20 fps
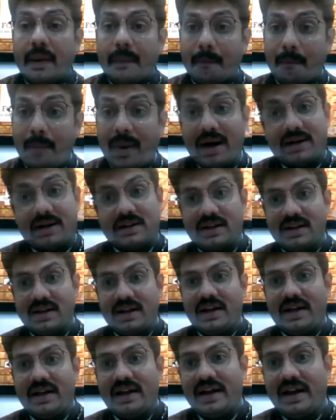But
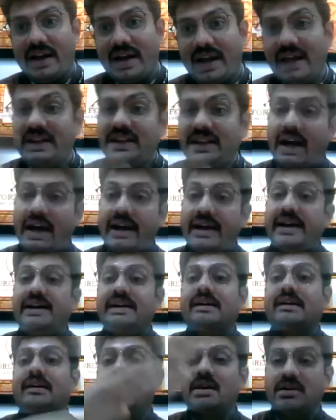in the
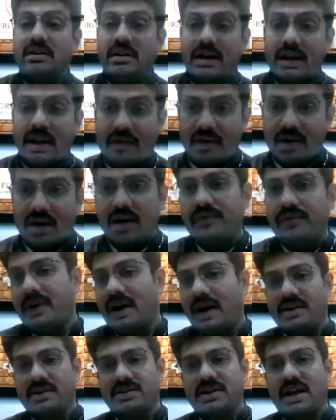international level of
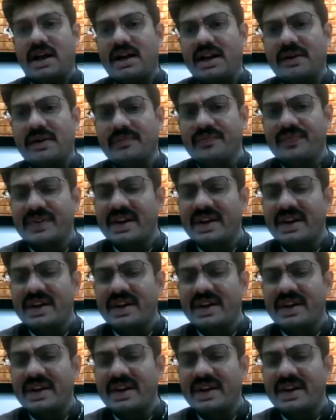understanding,